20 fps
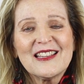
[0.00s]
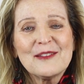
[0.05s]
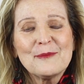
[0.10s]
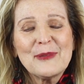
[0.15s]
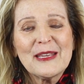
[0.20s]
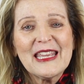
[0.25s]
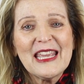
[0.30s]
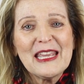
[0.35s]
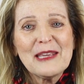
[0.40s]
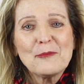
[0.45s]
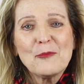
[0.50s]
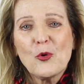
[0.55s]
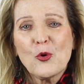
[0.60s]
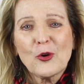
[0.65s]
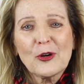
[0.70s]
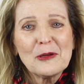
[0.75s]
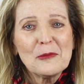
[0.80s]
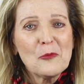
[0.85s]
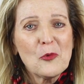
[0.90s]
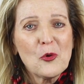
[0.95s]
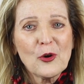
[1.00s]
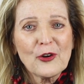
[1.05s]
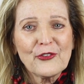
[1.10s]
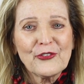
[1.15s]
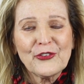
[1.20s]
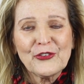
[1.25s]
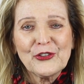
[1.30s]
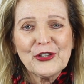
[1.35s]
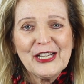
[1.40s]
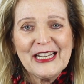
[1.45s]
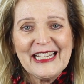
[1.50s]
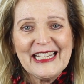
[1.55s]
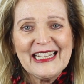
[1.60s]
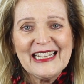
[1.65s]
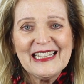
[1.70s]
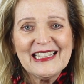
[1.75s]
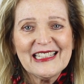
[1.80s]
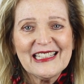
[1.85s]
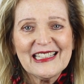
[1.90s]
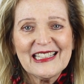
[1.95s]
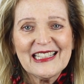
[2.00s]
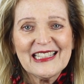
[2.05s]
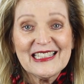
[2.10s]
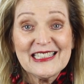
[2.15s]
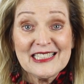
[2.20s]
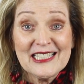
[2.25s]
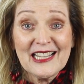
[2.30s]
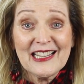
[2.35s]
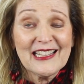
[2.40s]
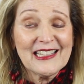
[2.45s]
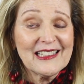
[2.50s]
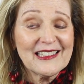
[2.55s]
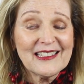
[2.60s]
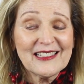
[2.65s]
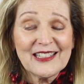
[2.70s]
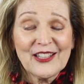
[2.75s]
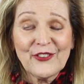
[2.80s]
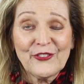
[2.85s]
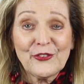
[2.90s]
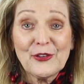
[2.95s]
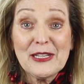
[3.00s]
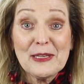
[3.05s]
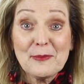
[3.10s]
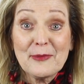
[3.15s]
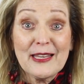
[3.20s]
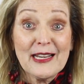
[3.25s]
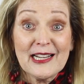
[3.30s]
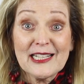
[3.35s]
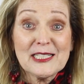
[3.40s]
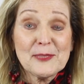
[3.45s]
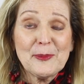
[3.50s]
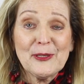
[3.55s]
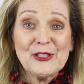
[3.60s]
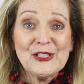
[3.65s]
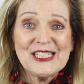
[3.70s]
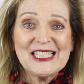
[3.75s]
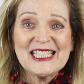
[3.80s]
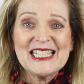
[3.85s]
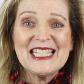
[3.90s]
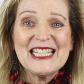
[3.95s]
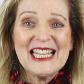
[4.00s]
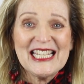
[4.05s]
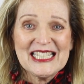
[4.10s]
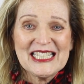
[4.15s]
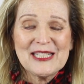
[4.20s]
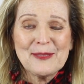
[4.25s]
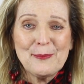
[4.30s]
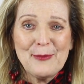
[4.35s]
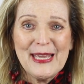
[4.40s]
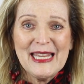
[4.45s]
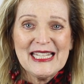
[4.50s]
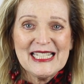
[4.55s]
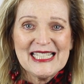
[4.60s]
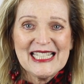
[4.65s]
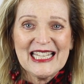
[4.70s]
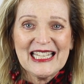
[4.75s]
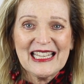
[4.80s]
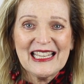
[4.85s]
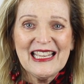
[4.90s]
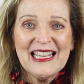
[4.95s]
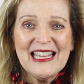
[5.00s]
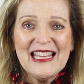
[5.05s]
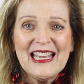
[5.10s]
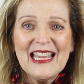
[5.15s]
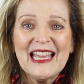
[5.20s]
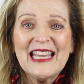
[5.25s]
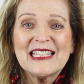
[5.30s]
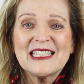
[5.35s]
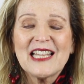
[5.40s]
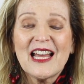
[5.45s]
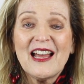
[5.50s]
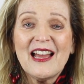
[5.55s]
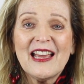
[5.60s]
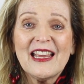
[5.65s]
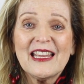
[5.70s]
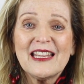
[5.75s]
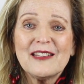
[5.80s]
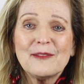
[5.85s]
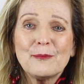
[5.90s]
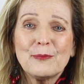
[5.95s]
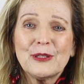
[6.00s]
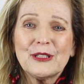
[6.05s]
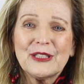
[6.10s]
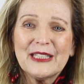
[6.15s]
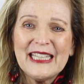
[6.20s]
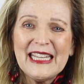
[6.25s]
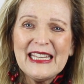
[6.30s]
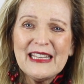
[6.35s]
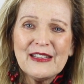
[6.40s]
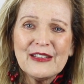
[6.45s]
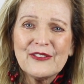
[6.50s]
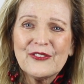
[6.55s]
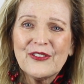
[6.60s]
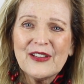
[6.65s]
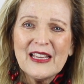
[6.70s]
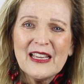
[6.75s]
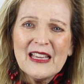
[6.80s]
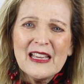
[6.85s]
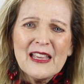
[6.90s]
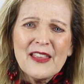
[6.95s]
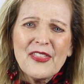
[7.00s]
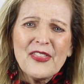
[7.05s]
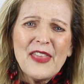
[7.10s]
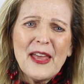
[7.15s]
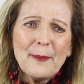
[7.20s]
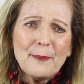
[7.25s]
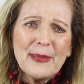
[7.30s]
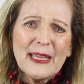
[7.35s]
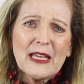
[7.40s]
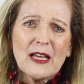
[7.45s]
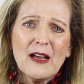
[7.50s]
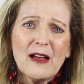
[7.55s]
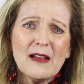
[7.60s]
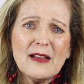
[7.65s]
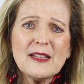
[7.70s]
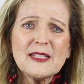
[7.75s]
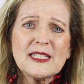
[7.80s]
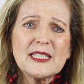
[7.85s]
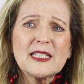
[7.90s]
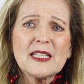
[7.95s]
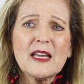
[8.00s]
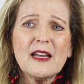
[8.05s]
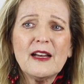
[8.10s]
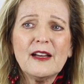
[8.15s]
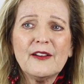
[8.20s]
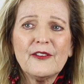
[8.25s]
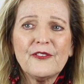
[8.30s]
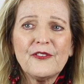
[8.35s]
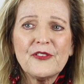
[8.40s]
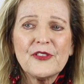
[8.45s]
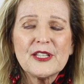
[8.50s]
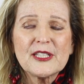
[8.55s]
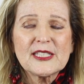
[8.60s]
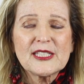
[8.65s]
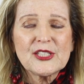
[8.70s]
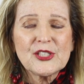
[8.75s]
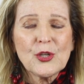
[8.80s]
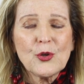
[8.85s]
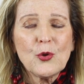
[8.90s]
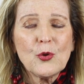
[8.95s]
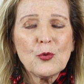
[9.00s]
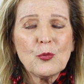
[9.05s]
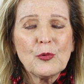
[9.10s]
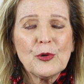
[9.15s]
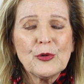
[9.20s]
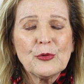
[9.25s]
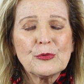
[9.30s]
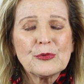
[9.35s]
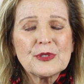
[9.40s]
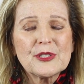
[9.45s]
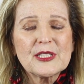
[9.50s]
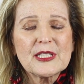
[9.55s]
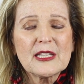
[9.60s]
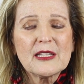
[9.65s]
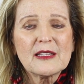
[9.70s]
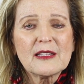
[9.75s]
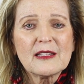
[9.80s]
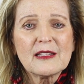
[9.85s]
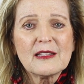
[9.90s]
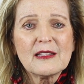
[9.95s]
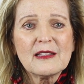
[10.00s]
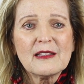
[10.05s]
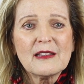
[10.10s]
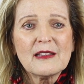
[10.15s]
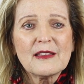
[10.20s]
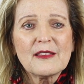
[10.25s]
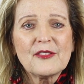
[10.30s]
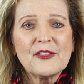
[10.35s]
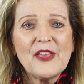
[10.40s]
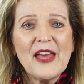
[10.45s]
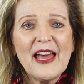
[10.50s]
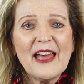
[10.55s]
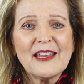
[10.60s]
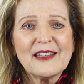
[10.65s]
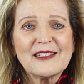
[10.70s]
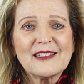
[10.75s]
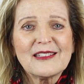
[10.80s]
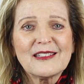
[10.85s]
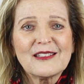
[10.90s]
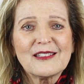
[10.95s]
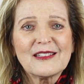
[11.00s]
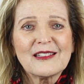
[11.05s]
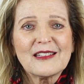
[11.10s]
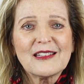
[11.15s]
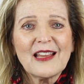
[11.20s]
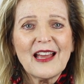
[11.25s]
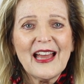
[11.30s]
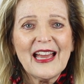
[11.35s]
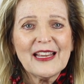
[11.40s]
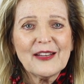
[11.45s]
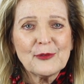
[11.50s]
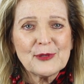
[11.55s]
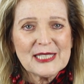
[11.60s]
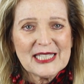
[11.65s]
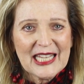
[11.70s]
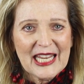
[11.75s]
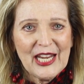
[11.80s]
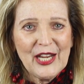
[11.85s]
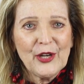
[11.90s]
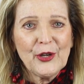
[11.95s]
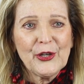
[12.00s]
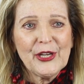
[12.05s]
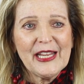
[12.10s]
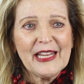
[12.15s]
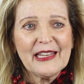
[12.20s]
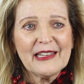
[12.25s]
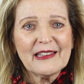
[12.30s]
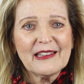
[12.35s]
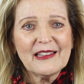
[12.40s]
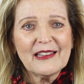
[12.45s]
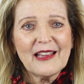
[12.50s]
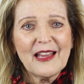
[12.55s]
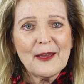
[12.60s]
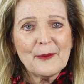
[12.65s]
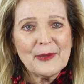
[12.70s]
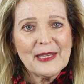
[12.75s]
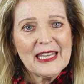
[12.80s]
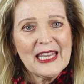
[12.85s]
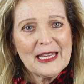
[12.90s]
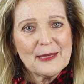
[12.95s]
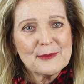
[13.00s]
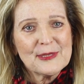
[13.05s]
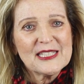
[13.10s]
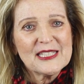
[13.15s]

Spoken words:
became more and more free. And the freedom that I experience today is amazing. And I believe that because of the soul wounds that I was carrying, I became